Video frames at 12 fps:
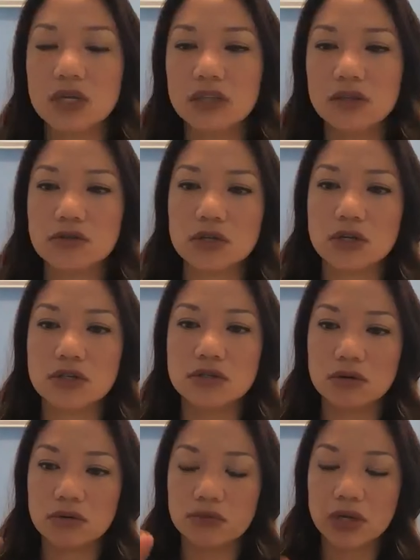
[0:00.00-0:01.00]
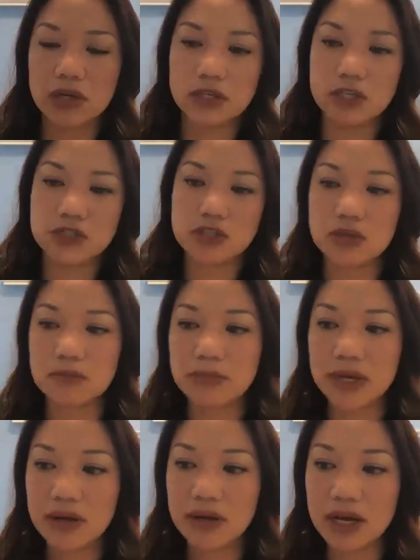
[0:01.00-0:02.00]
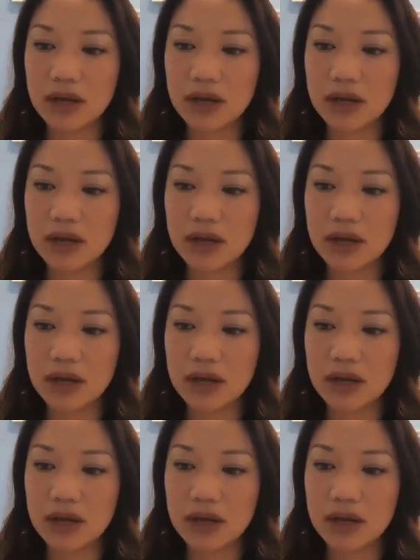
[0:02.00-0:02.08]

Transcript: And then there's also a regulation about how